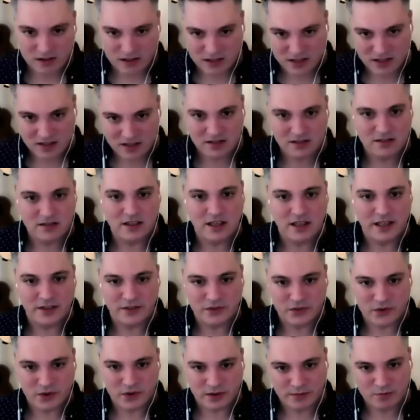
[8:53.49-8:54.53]

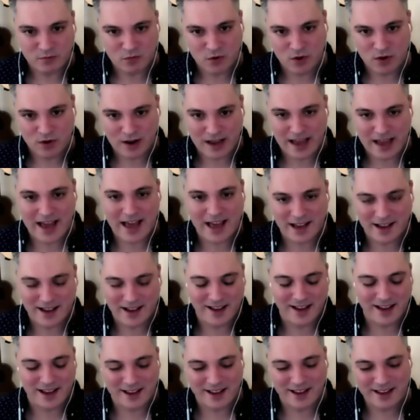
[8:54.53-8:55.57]
and sort of more,
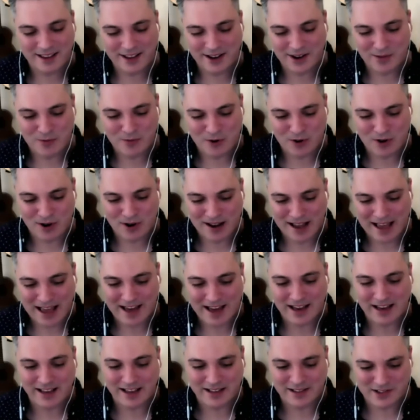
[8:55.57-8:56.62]
more
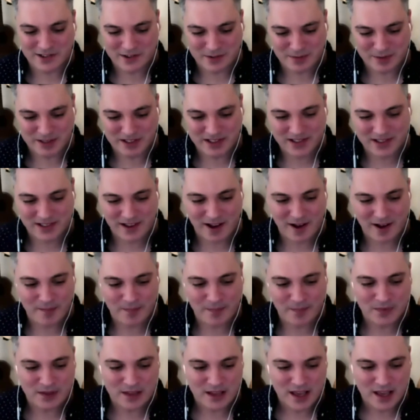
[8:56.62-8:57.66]
organic instruments.
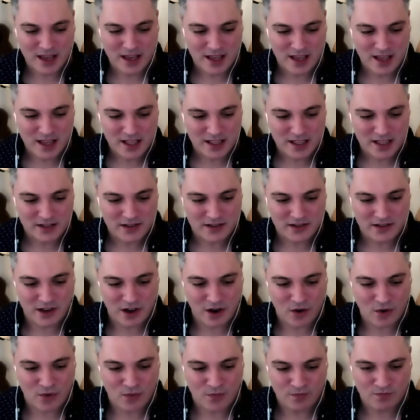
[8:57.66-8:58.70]

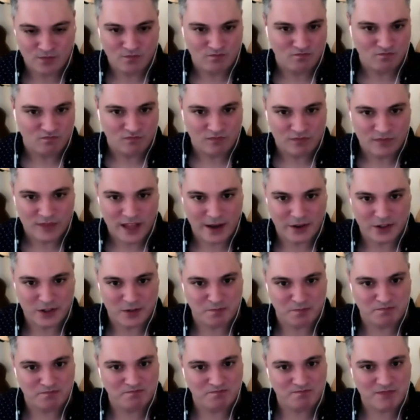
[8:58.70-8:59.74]
So
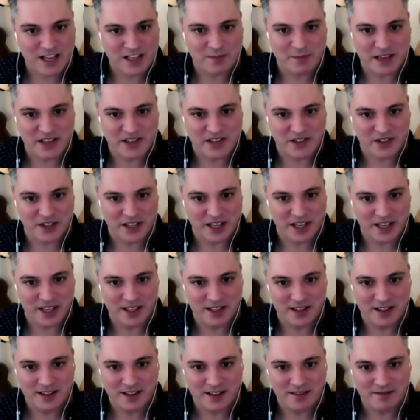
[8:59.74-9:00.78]
that's
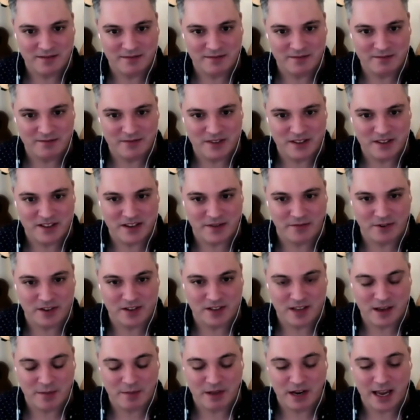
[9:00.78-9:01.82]
basically the
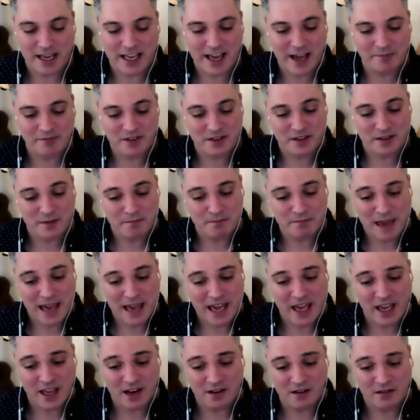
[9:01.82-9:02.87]
difference. I mean, I kept the
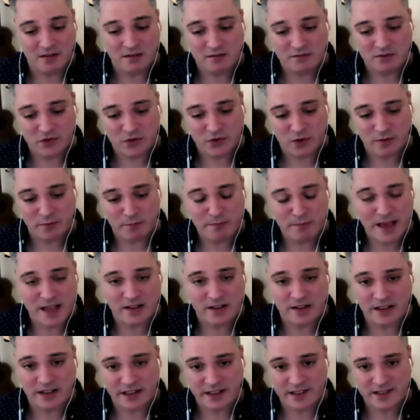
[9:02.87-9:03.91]
main sort of
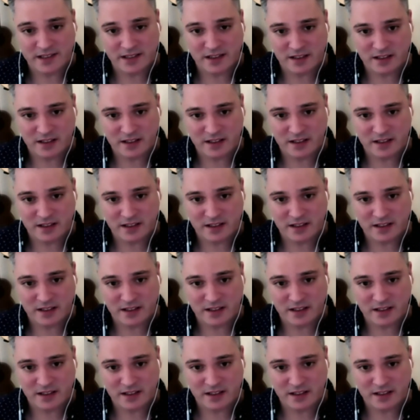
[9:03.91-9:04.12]
melodies and